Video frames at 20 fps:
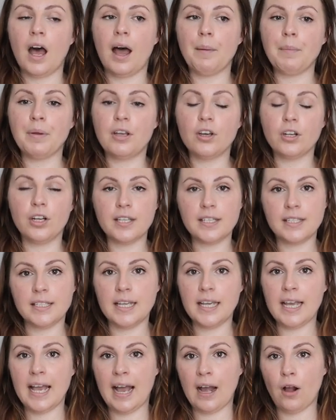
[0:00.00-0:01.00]
I'm going to
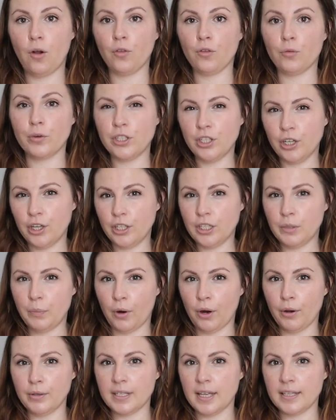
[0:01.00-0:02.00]
see how the returns
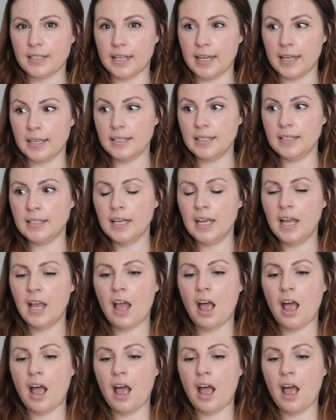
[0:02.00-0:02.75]
process is.